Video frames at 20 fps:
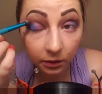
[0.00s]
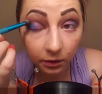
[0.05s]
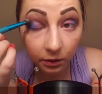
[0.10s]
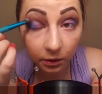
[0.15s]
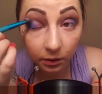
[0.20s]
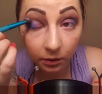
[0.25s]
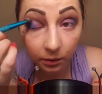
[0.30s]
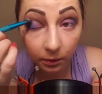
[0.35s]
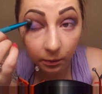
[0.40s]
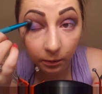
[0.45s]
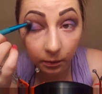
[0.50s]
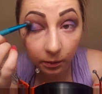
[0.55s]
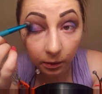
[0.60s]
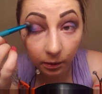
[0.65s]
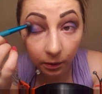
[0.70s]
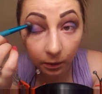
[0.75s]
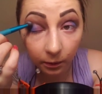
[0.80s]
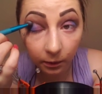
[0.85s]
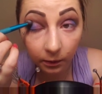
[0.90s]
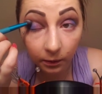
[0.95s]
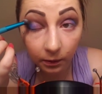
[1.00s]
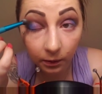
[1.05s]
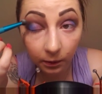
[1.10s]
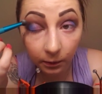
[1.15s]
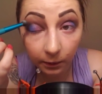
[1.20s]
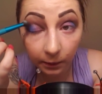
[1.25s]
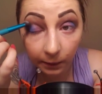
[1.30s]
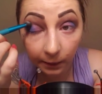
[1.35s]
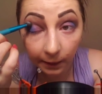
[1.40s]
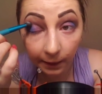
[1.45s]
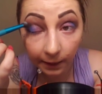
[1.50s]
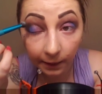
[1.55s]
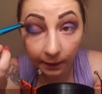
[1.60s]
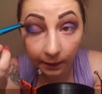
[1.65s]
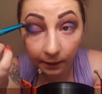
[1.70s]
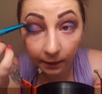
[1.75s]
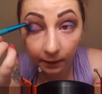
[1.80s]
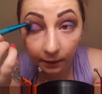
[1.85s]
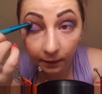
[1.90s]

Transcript: So you just wanna go in there real light